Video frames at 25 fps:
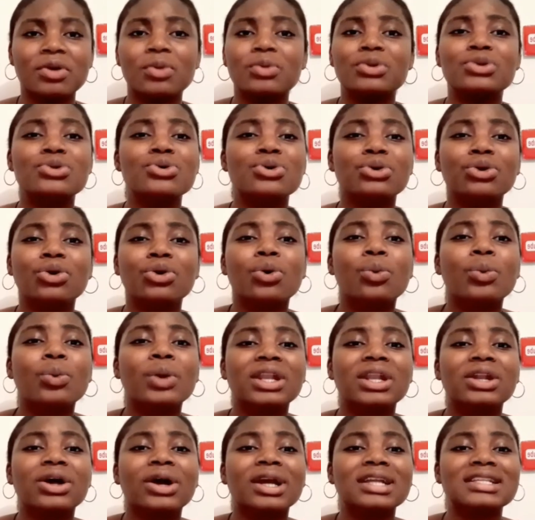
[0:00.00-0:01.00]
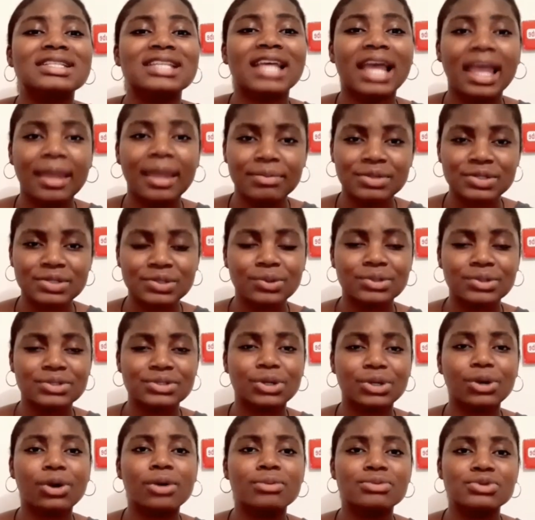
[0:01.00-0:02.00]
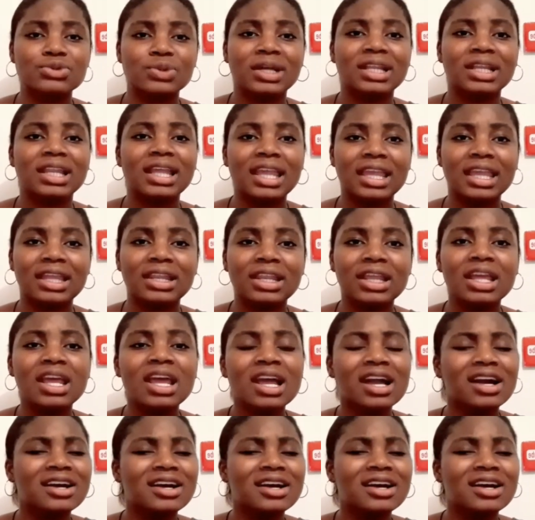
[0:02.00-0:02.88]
but we don't know when our time is going to come to an end.